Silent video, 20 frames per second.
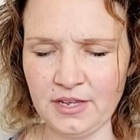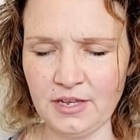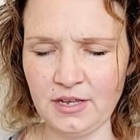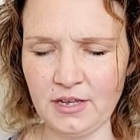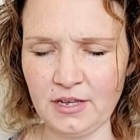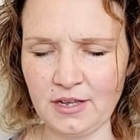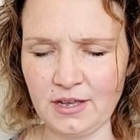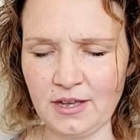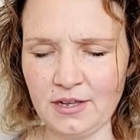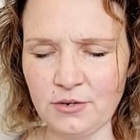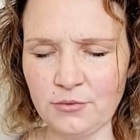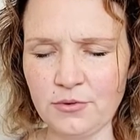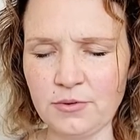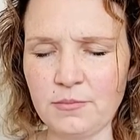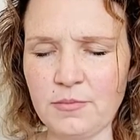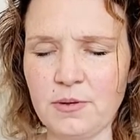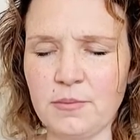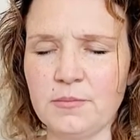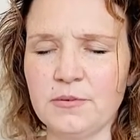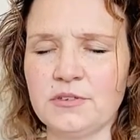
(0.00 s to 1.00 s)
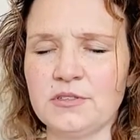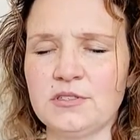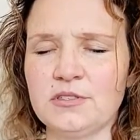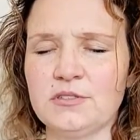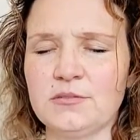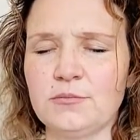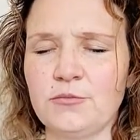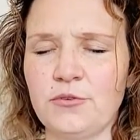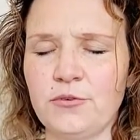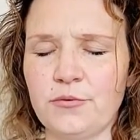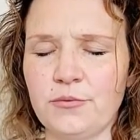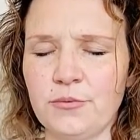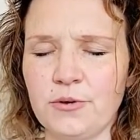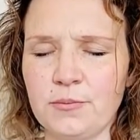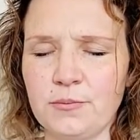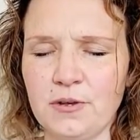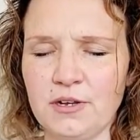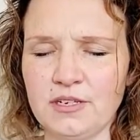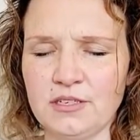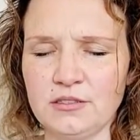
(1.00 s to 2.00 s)
It kind of remembers
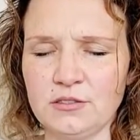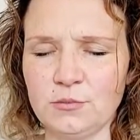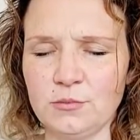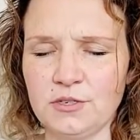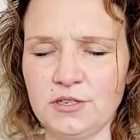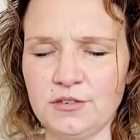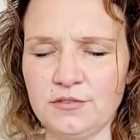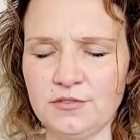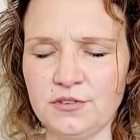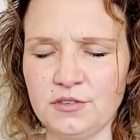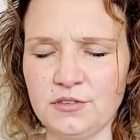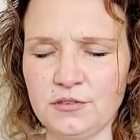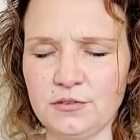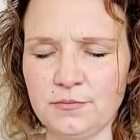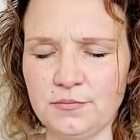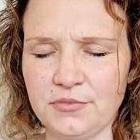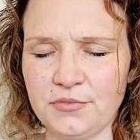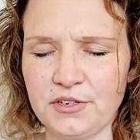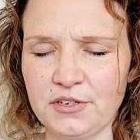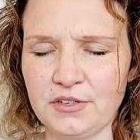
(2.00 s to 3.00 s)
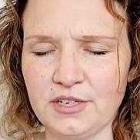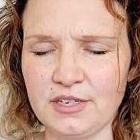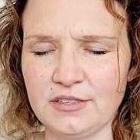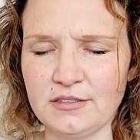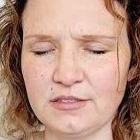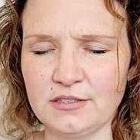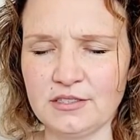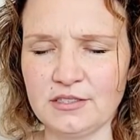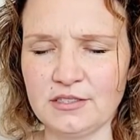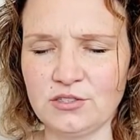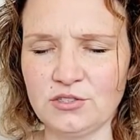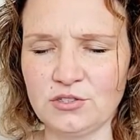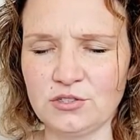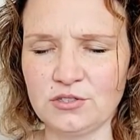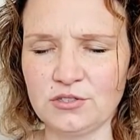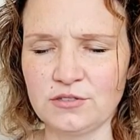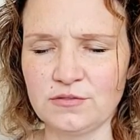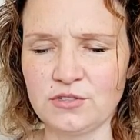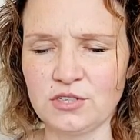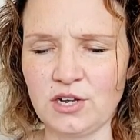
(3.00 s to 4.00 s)
reminds me of the they're like the
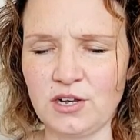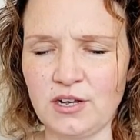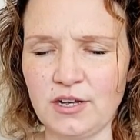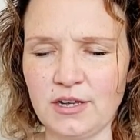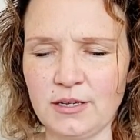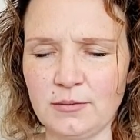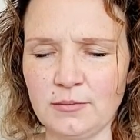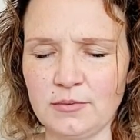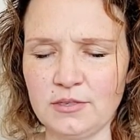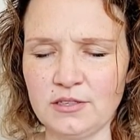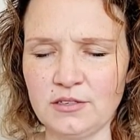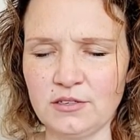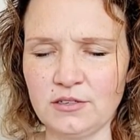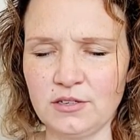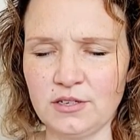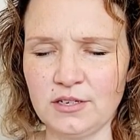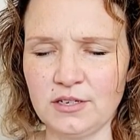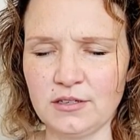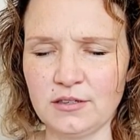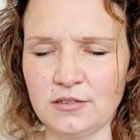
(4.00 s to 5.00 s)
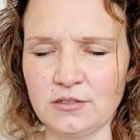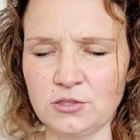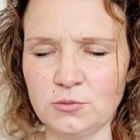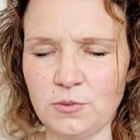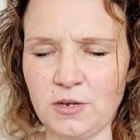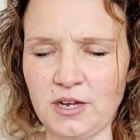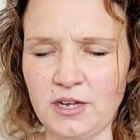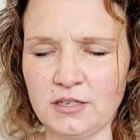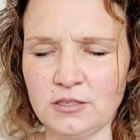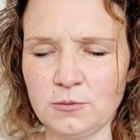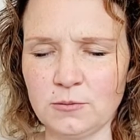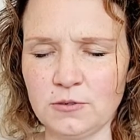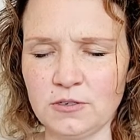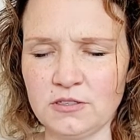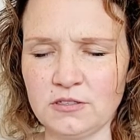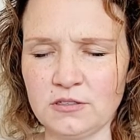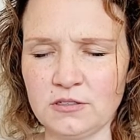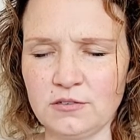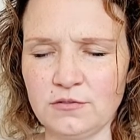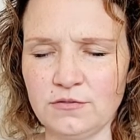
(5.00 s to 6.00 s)
sisters of time and they're like there's past,
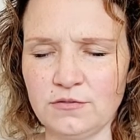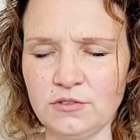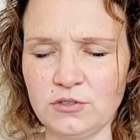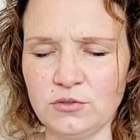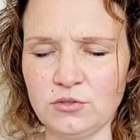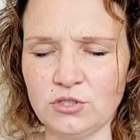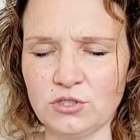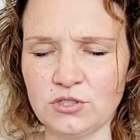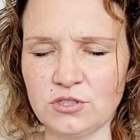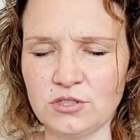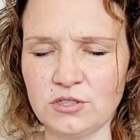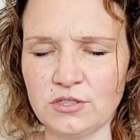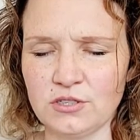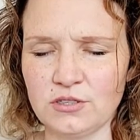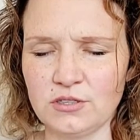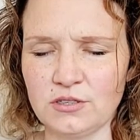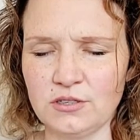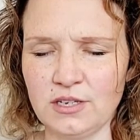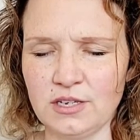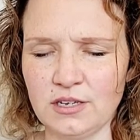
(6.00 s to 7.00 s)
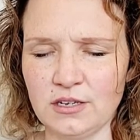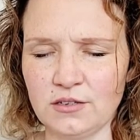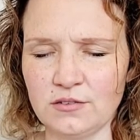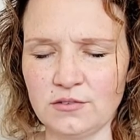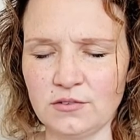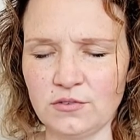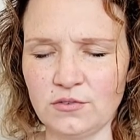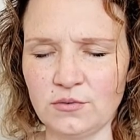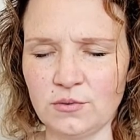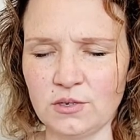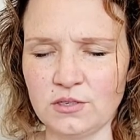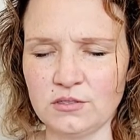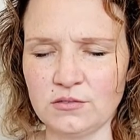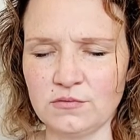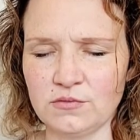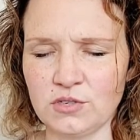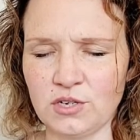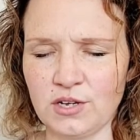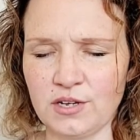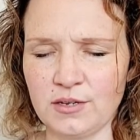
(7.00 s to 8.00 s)
present and future and then they cut the threads of
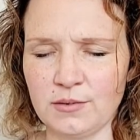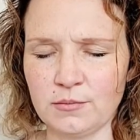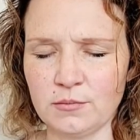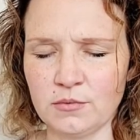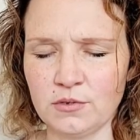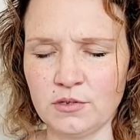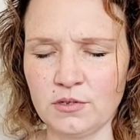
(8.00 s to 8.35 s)
time.